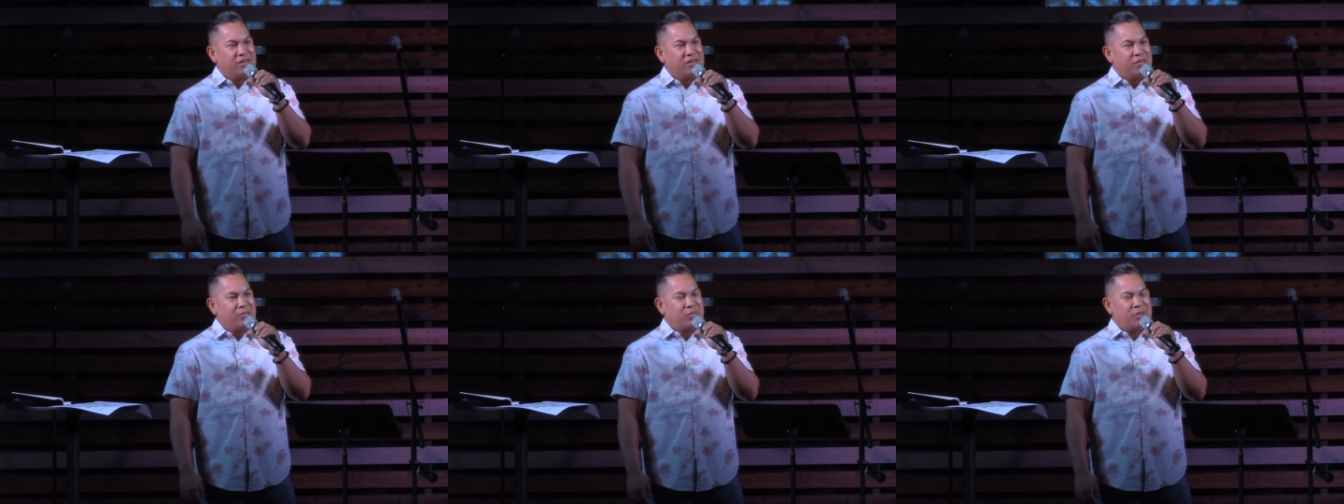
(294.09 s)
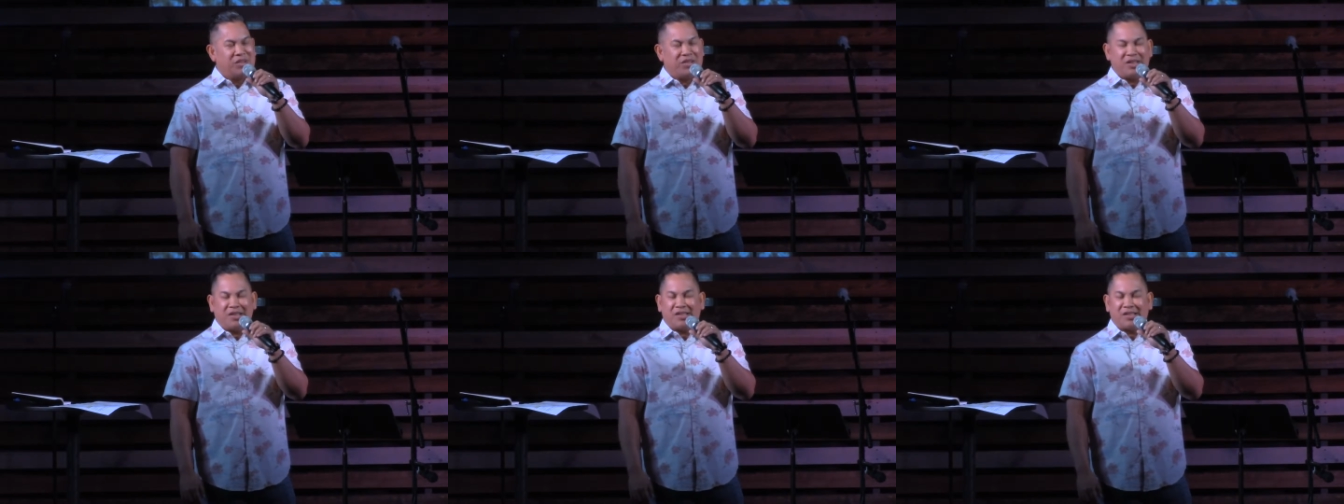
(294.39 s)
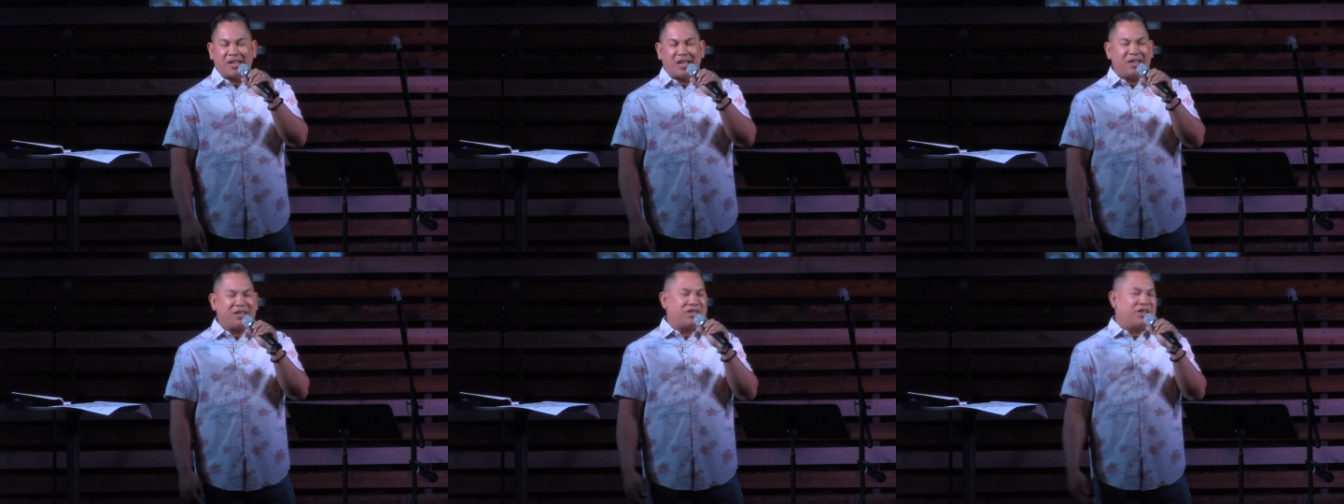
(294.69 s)
But just
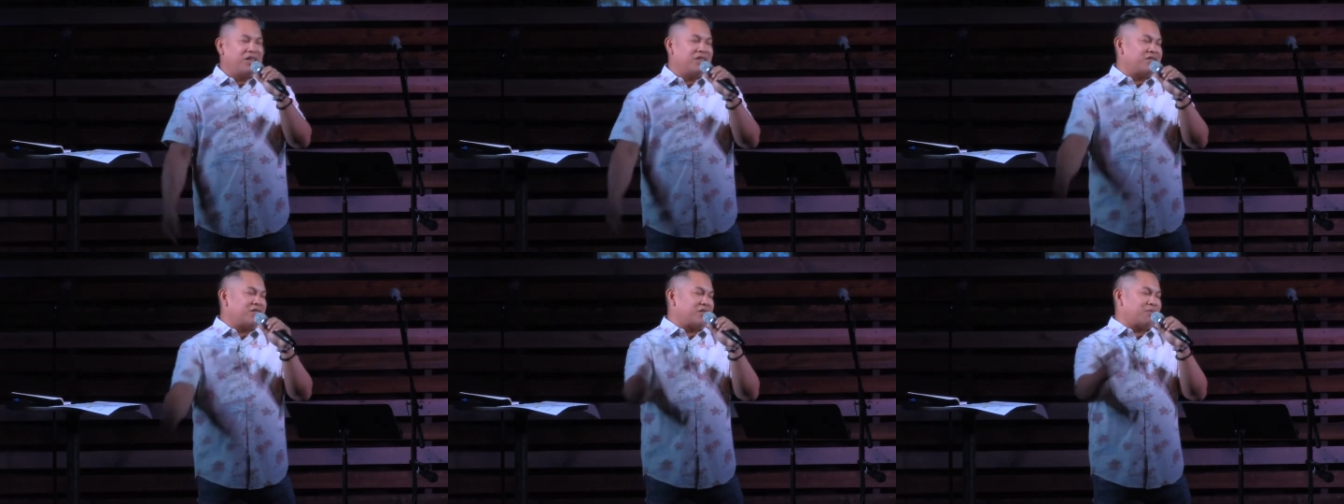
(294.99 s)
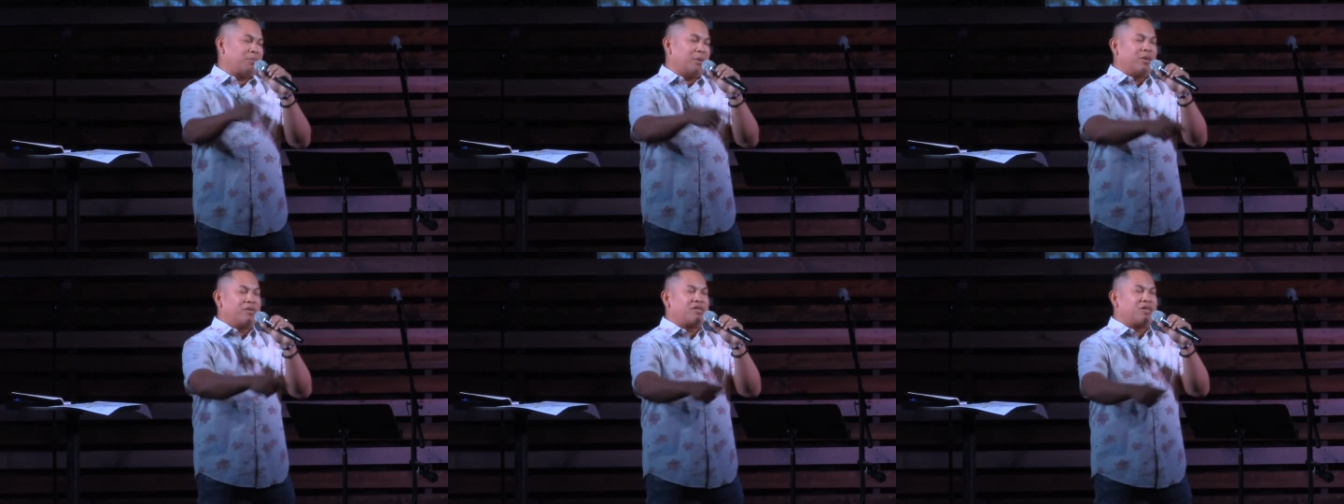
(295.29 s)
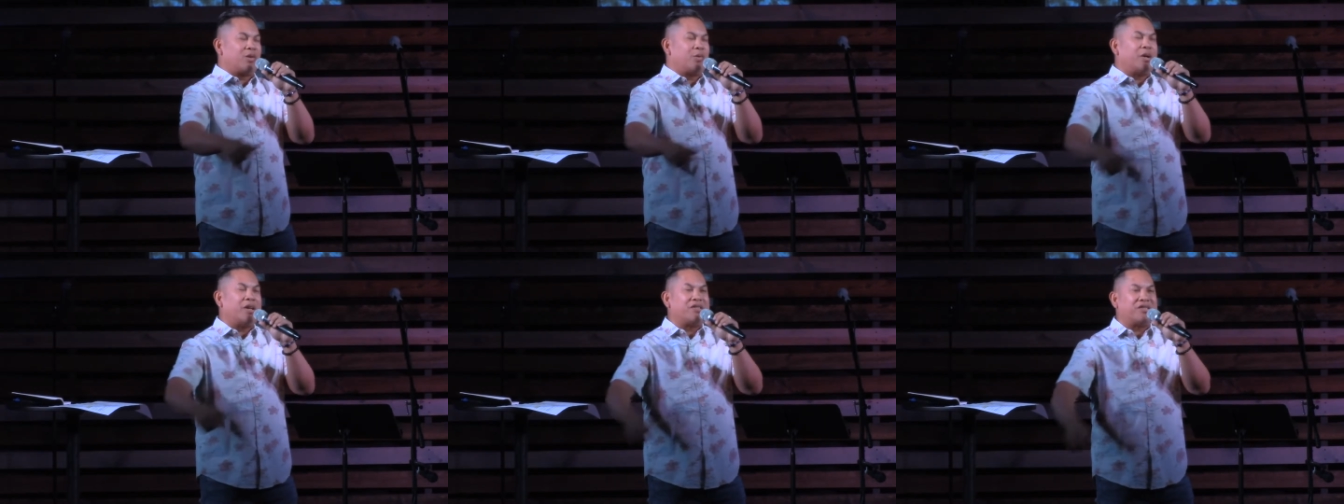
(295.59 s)
like Jesus posed
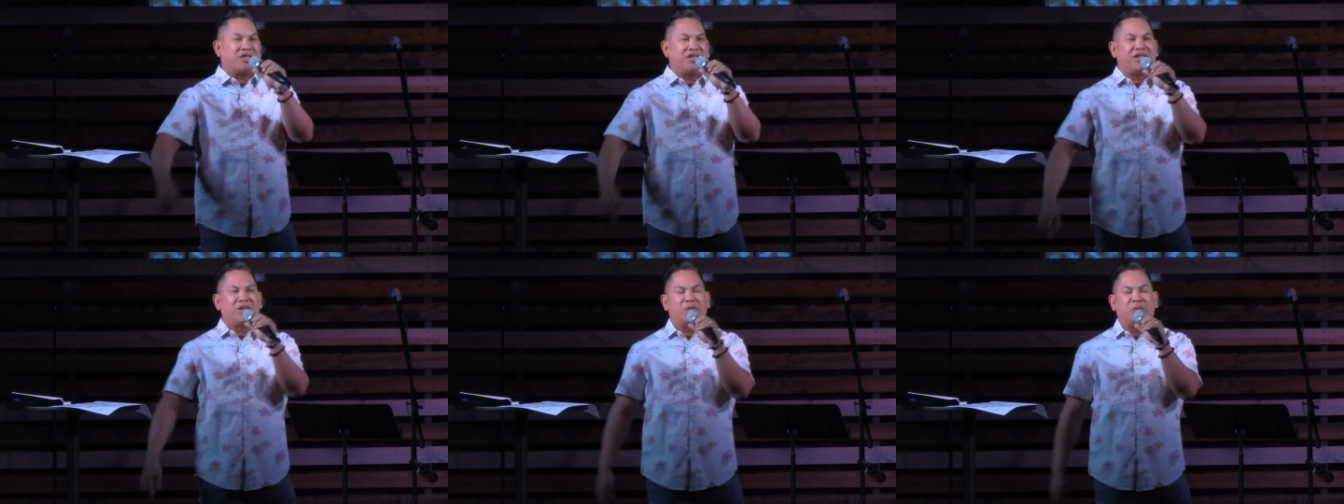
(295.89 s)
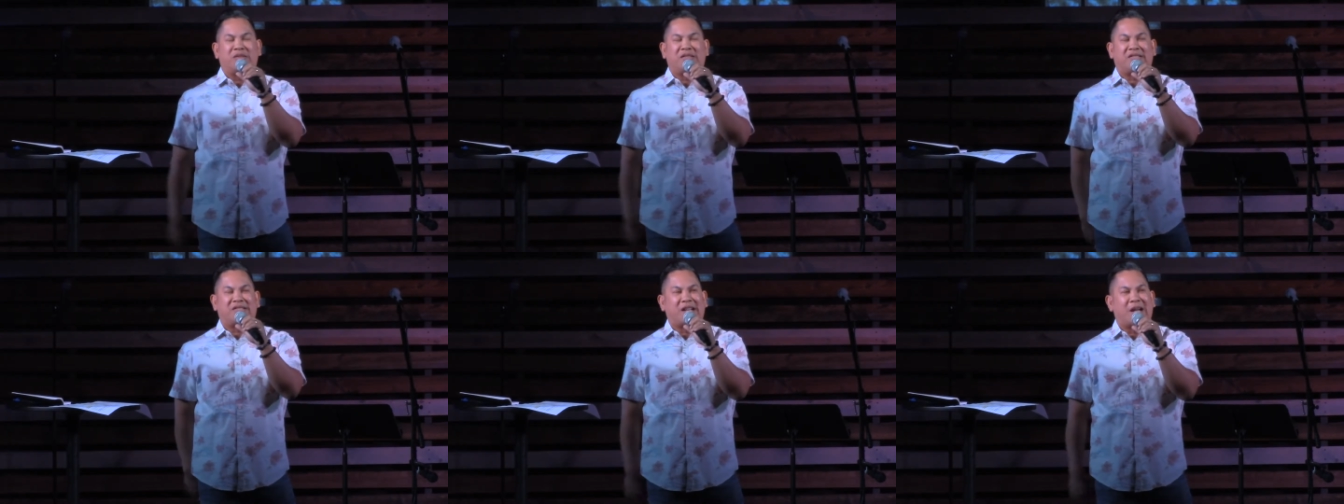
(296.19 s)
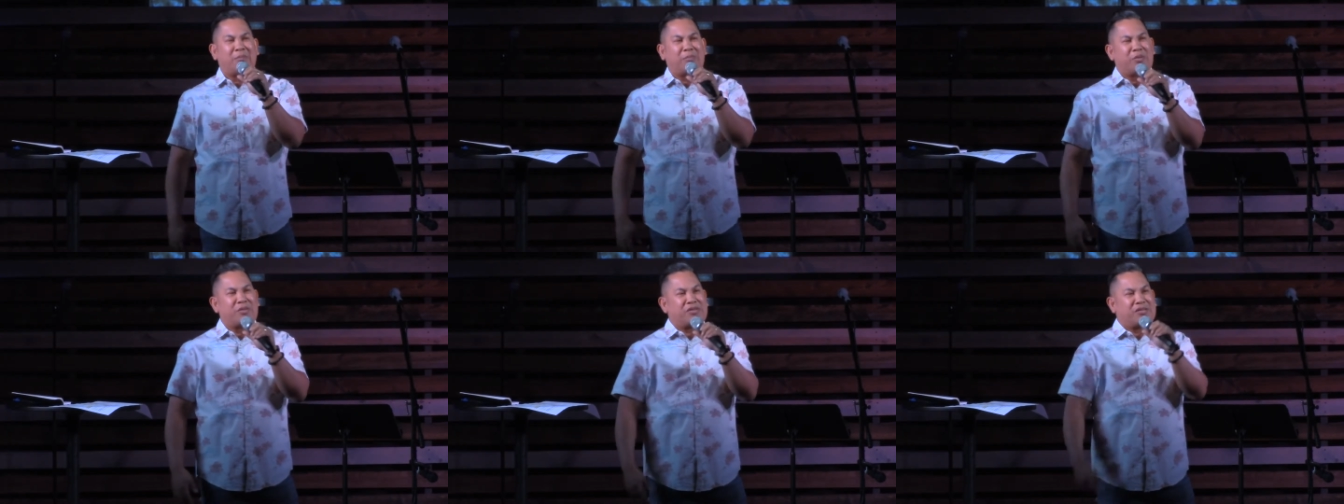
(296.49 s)
the question to his
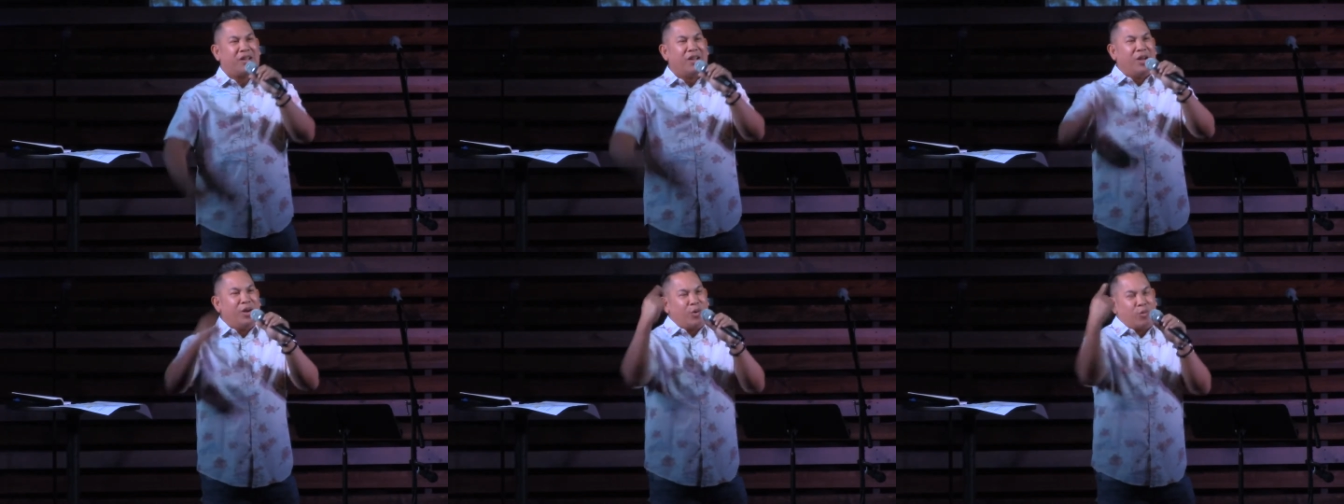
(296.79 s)
disciples,